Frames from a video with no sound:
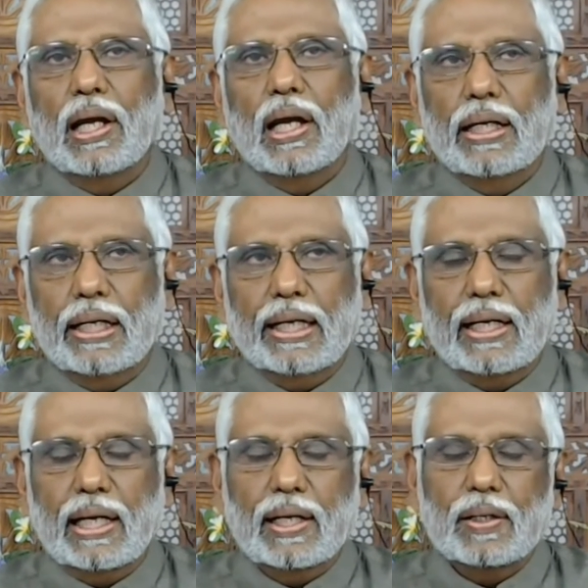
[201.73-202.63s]
And
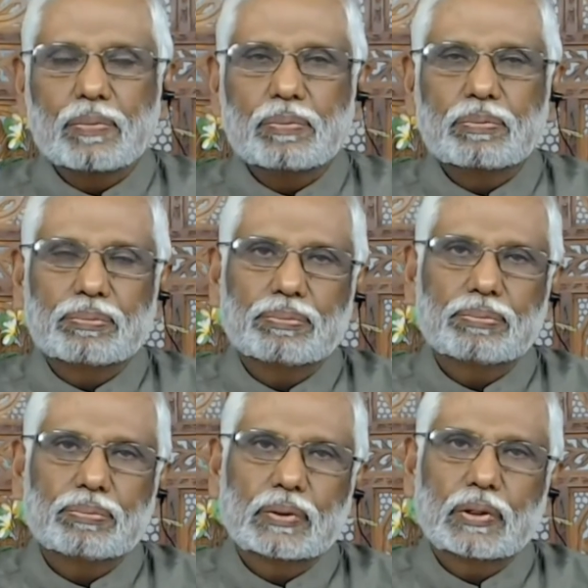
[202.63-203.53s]
then
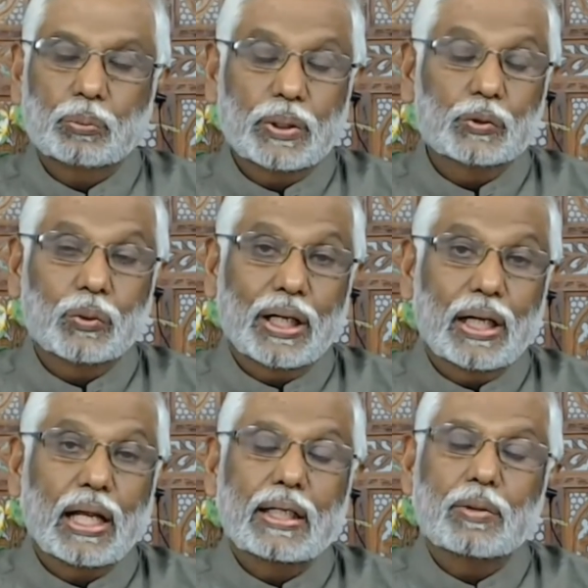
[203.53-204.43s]
spiritual
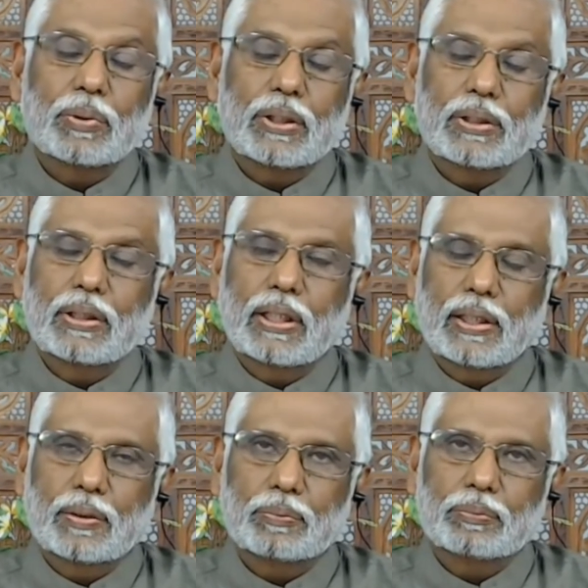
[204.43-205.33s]
enlightenment
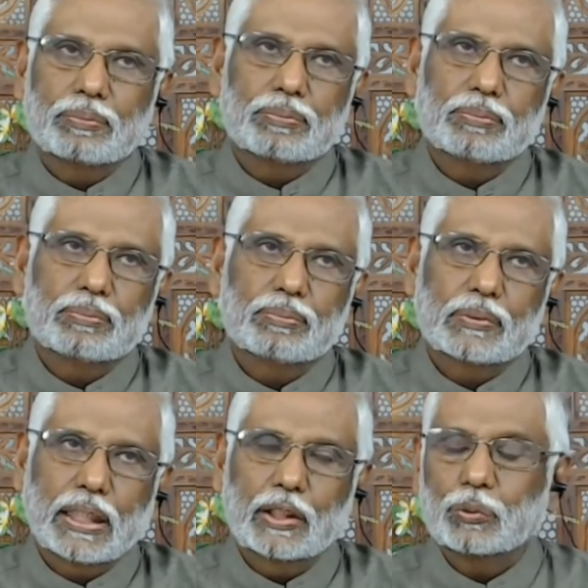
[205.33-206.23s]

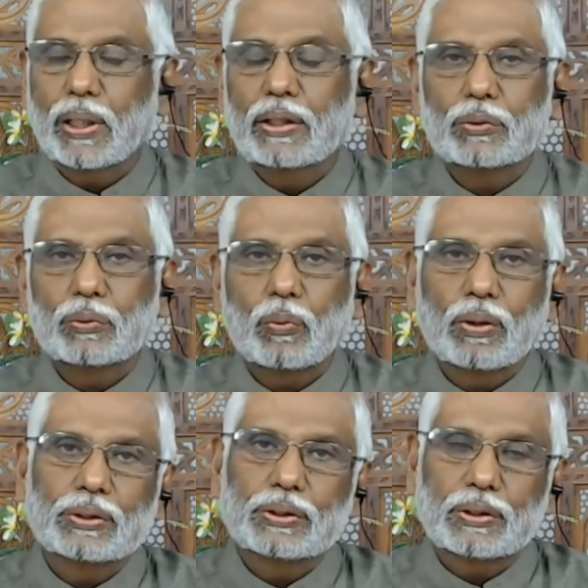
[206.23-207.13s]
takes place
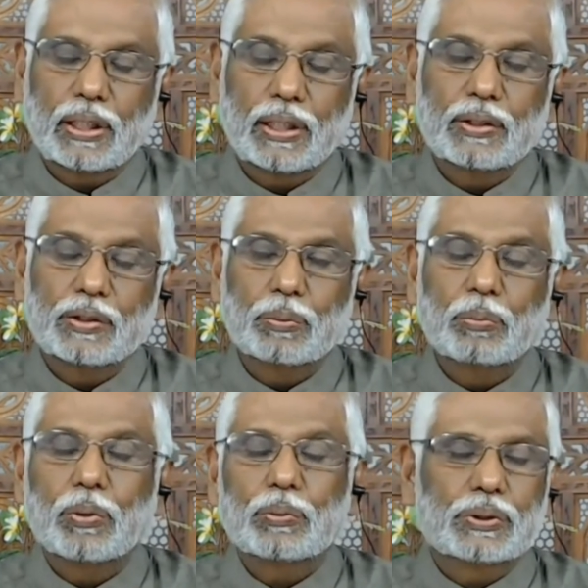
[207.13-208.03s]
once the energy
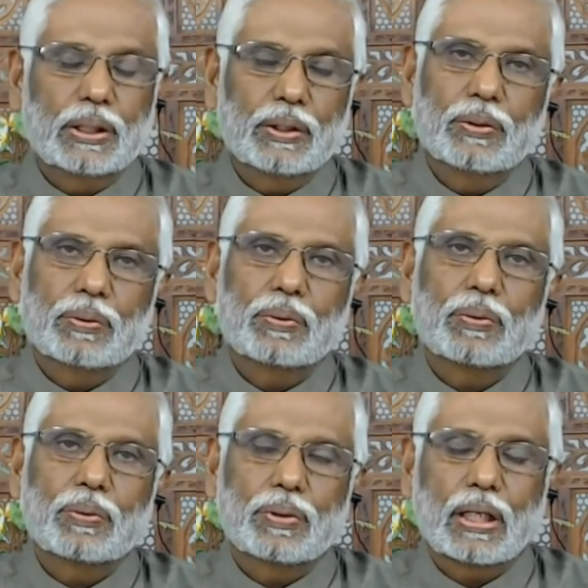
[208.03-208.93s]
moves
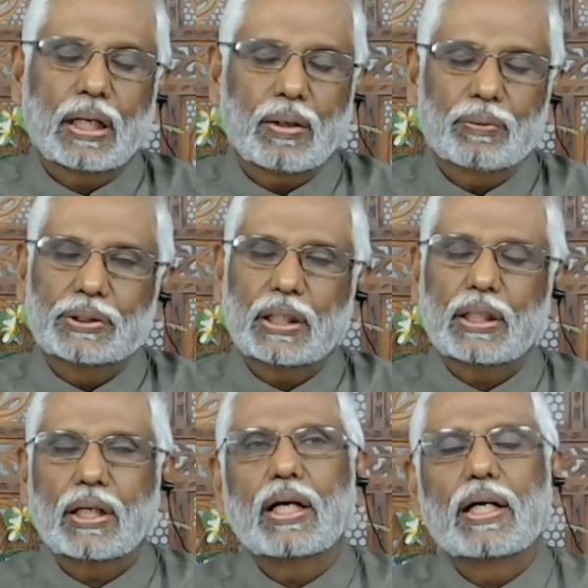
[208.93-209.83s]
into the crown
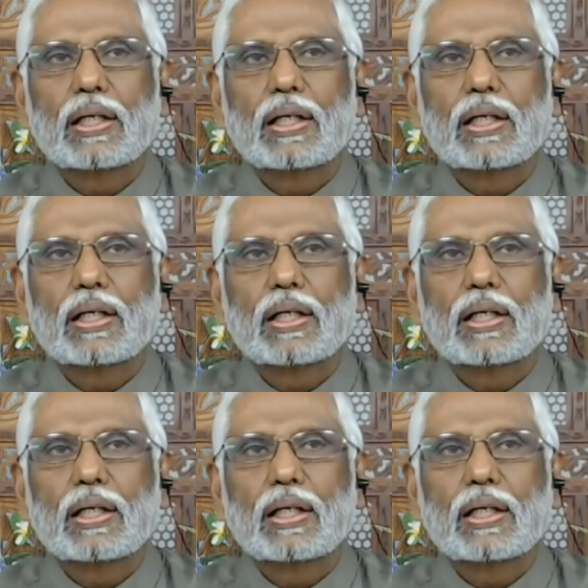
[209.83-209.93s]
chakra.